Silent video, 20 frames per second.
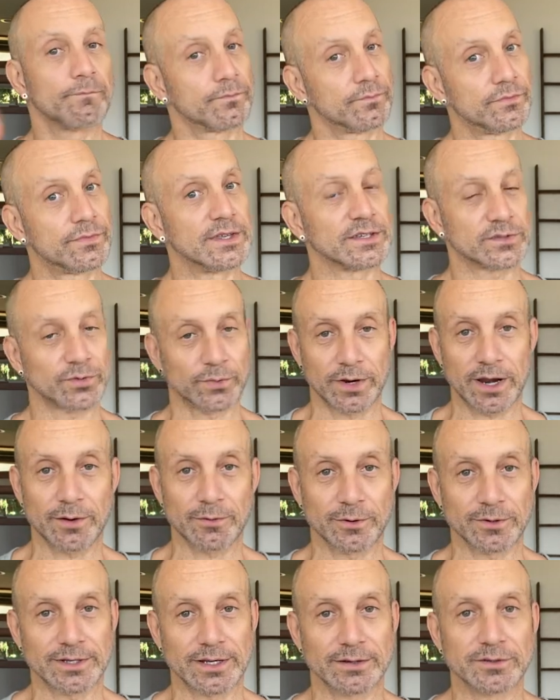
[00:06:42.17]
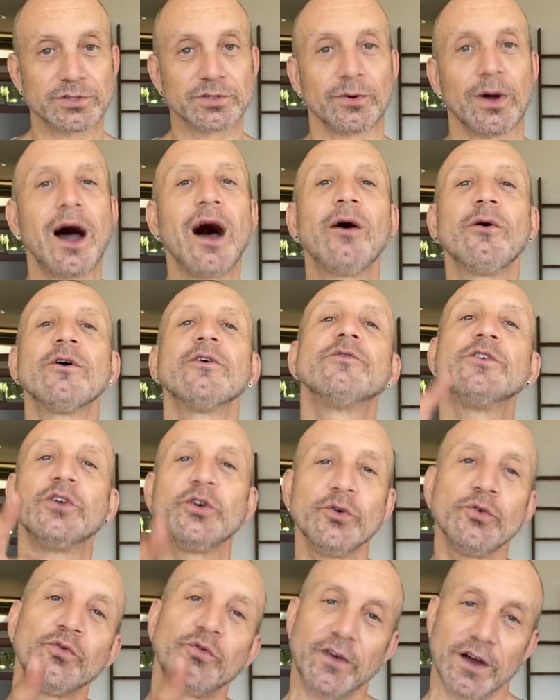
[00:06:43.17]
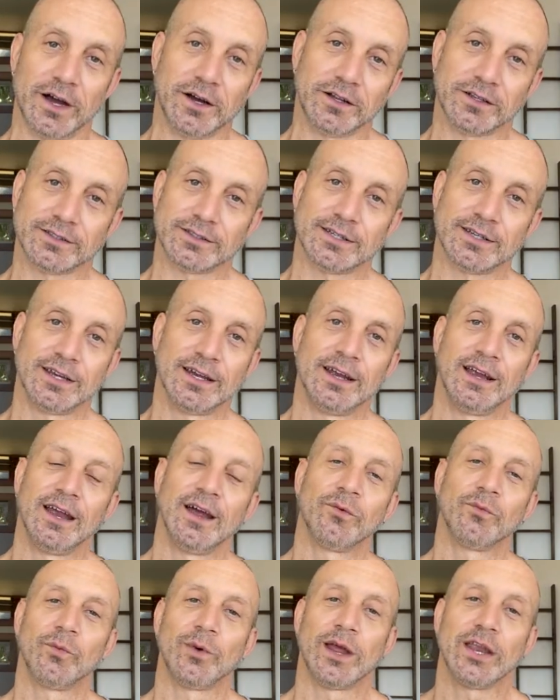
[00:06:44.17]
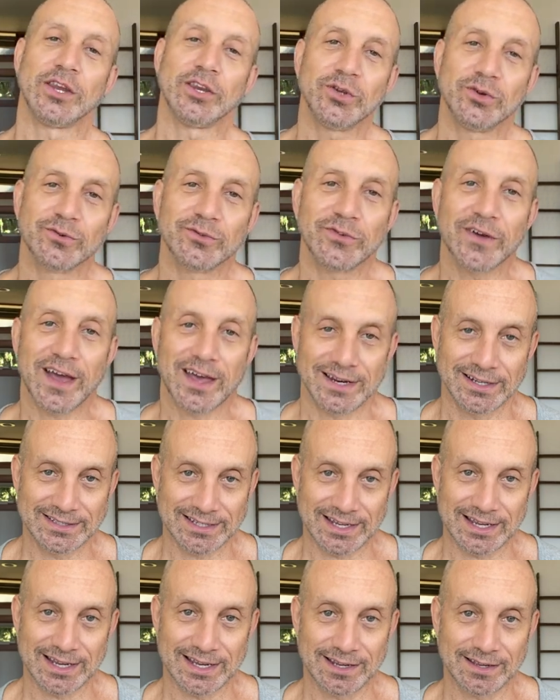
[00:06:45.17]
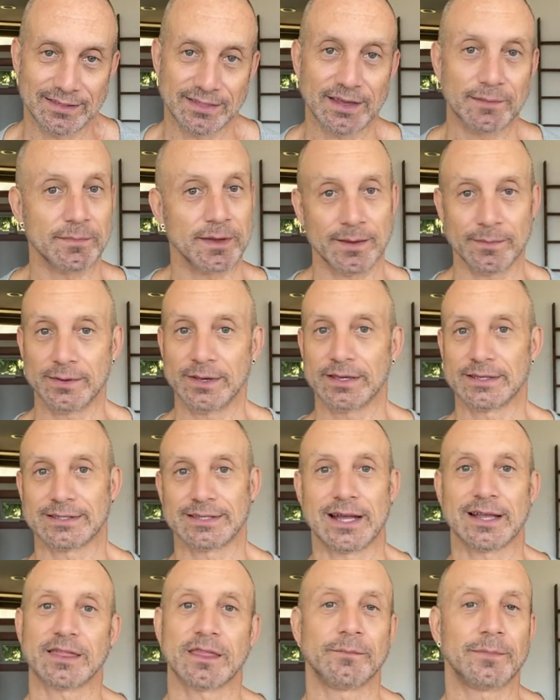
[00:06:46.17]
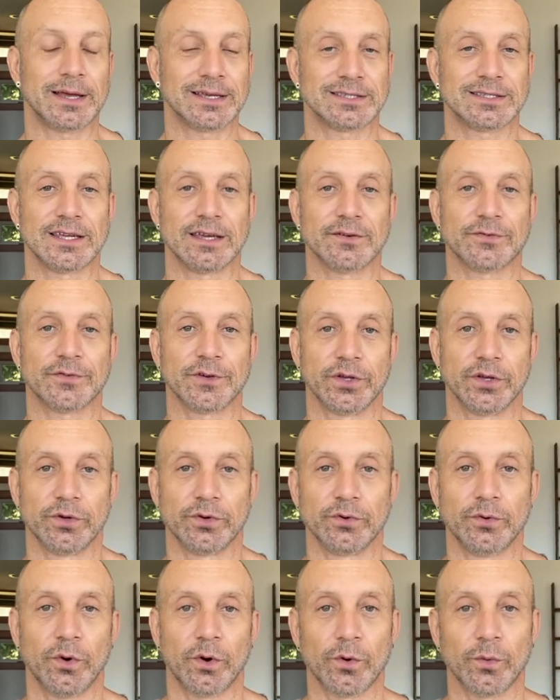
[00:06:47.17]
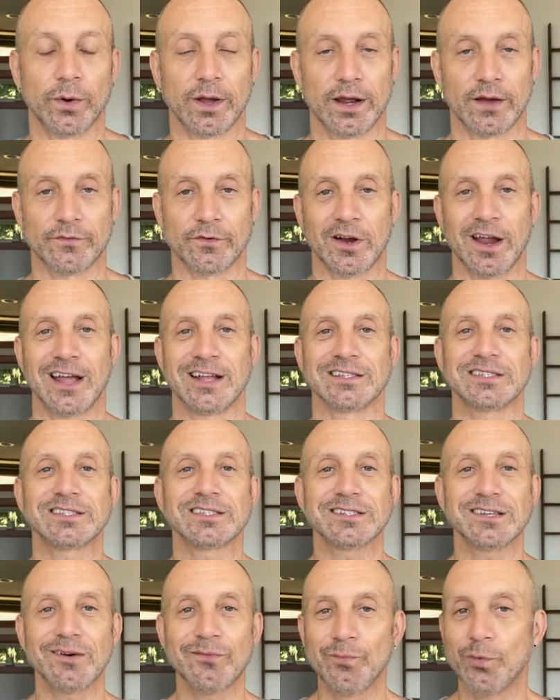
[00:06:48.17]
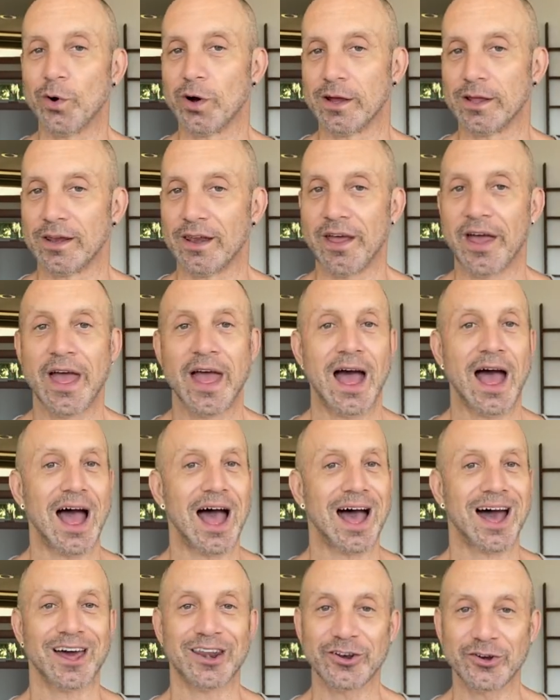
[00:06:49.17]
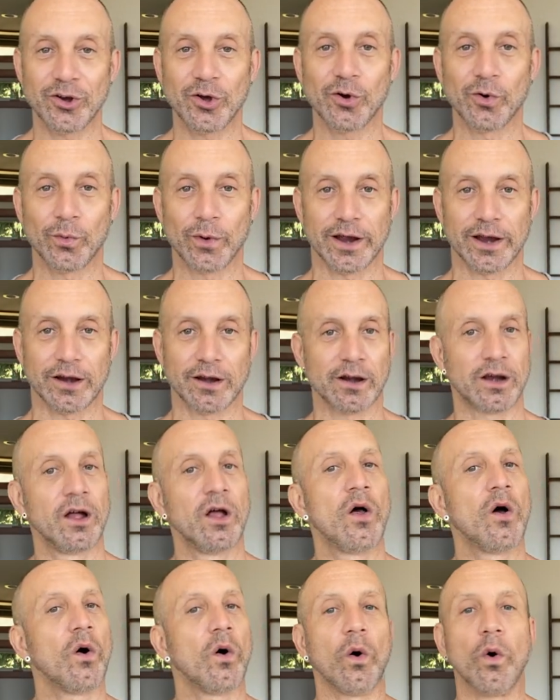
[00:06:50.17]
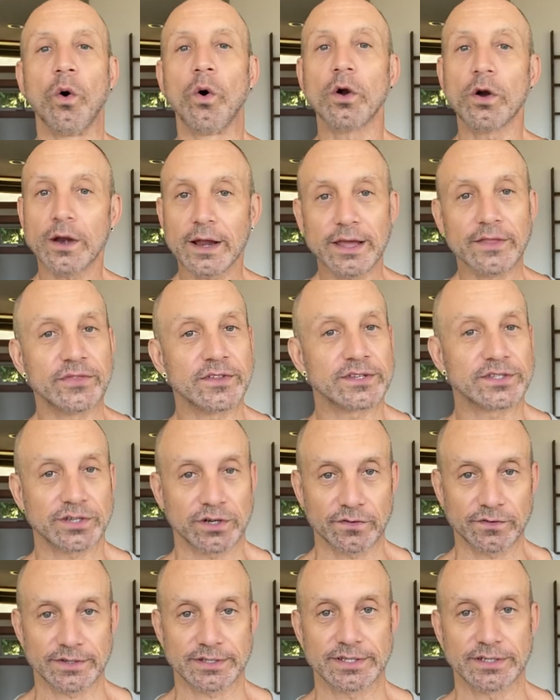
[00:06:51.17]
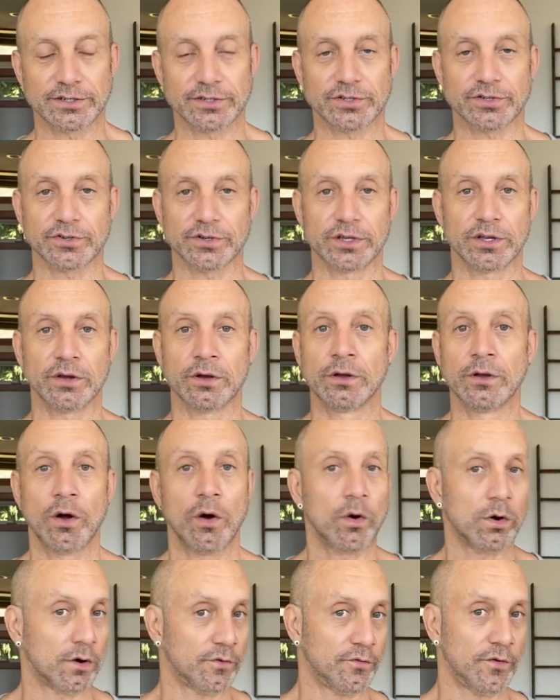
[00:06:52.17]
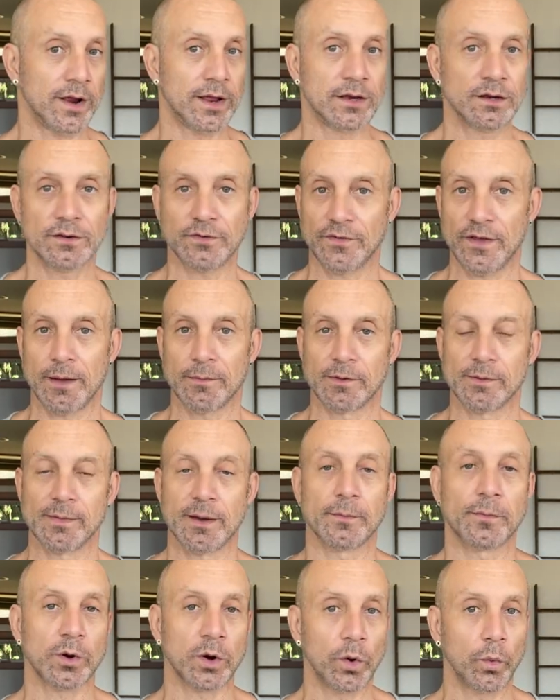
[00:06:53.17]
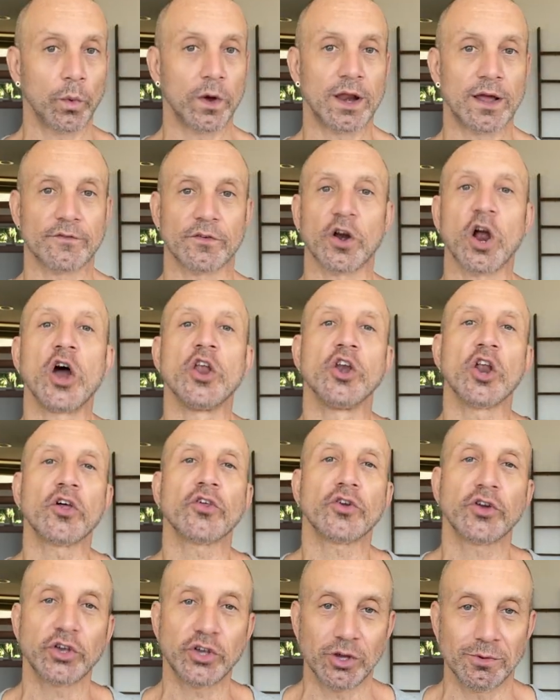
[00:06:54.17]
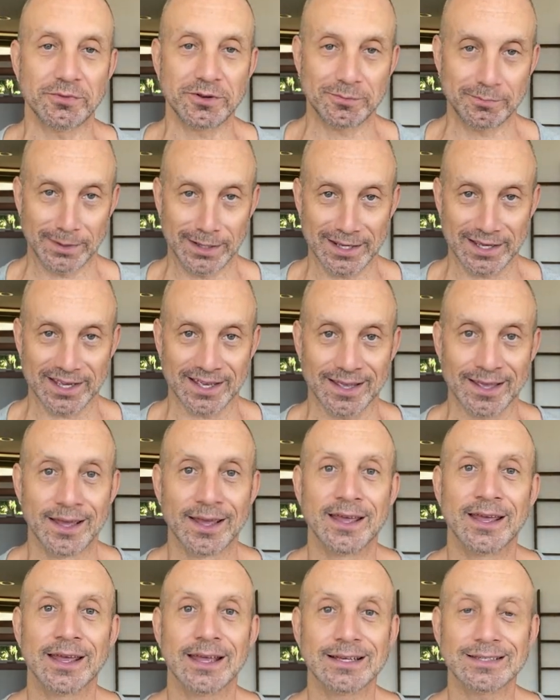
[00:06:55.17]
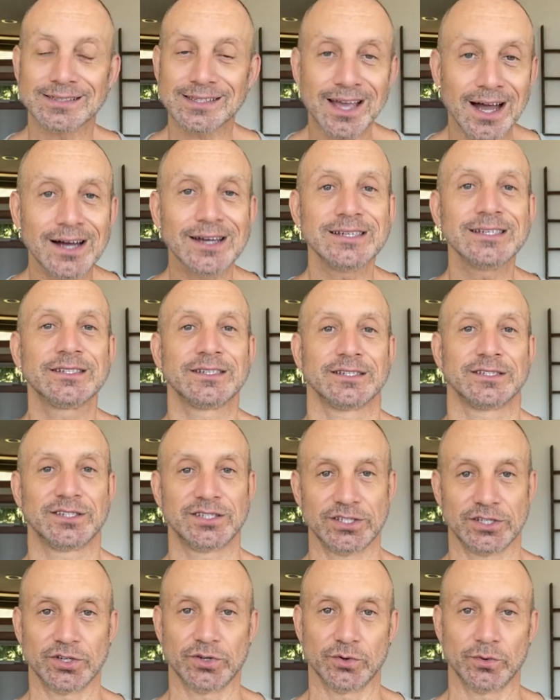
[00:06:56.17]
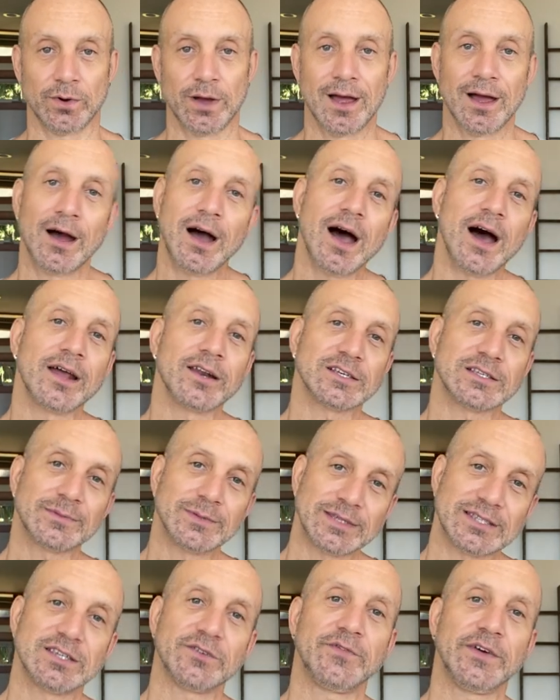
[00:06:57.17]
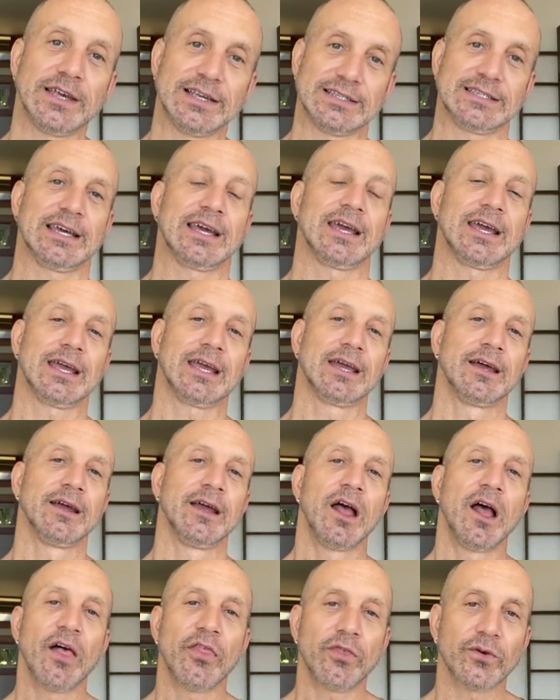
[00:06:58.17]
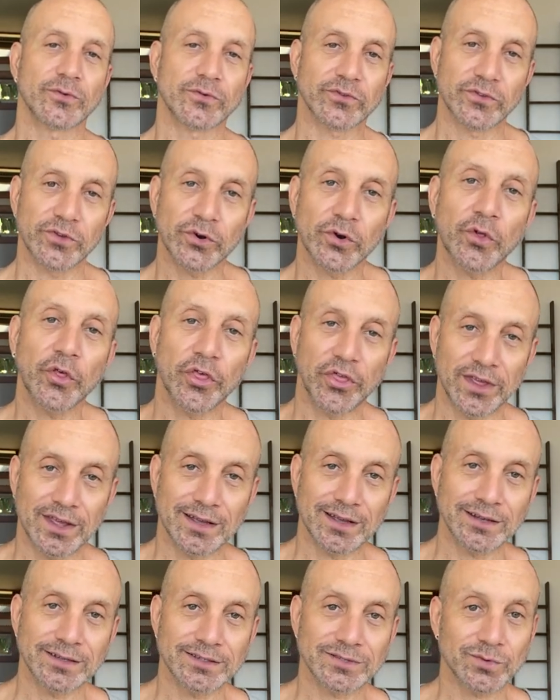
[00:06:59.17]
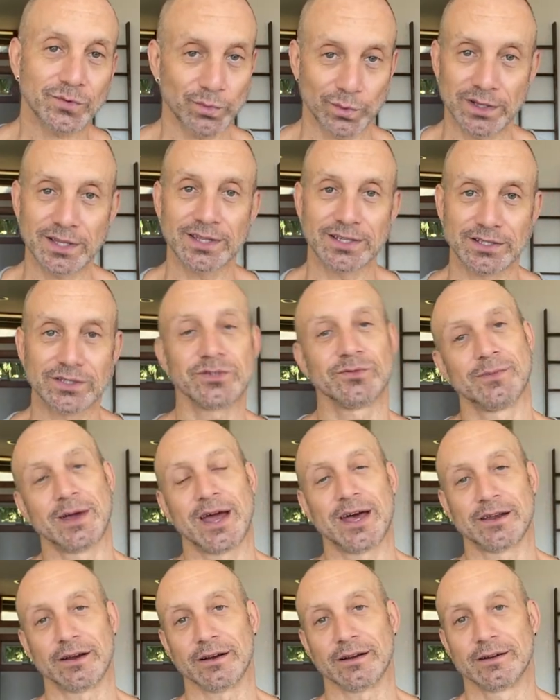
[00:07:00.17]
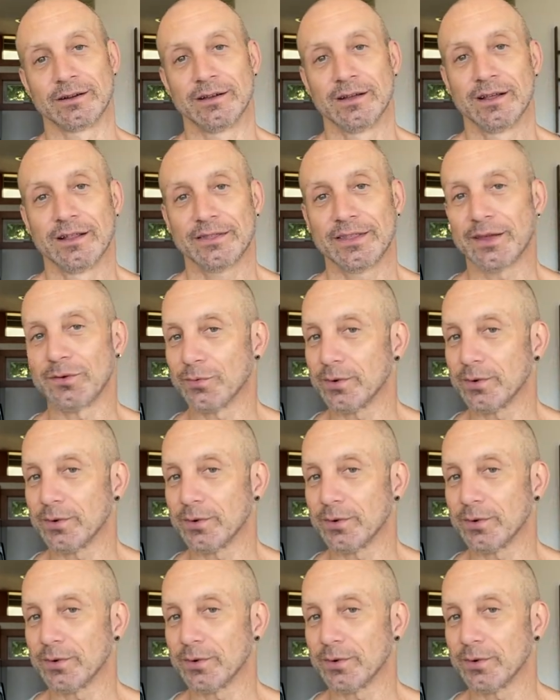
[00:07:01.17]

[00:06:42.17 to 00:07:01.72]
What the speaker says: This one I wrote down too. How have you felt when you've had a day that maybe is not the best day for you or whatever, and someone out of nowhere, or in the service industry, or a friend, family member, whatever, another human being is kind to you on a specific day? Those little things really do matter. They